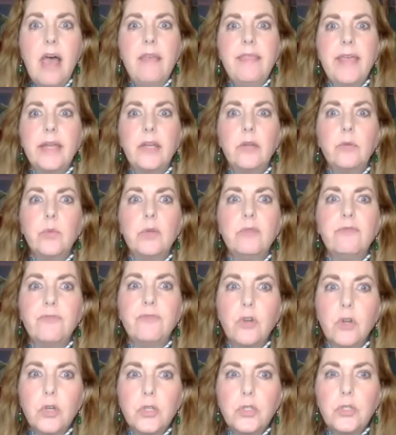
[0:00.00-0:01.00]
that it
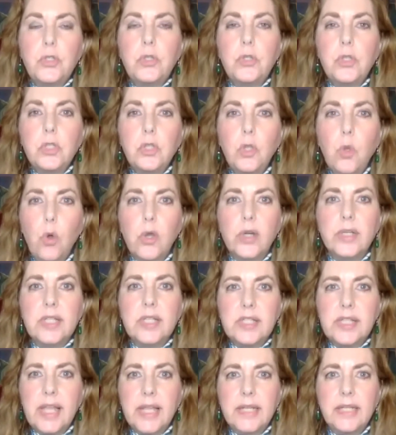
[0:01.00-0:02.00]
refers to the Lord
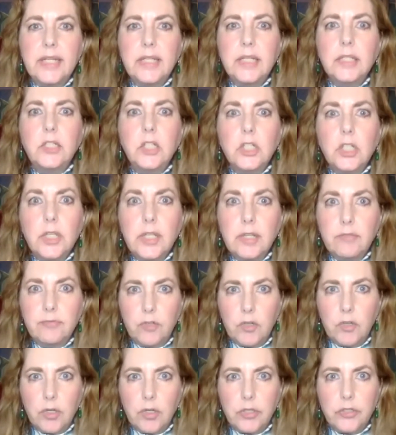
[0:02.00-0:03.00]
sending a
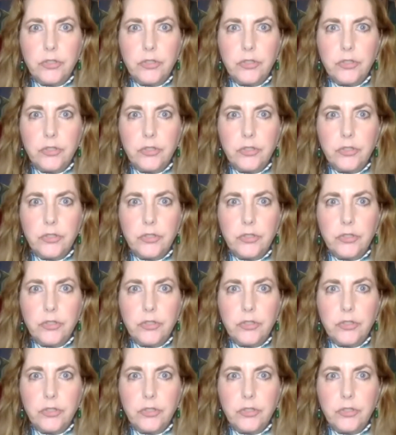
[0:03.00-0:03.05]
deliverer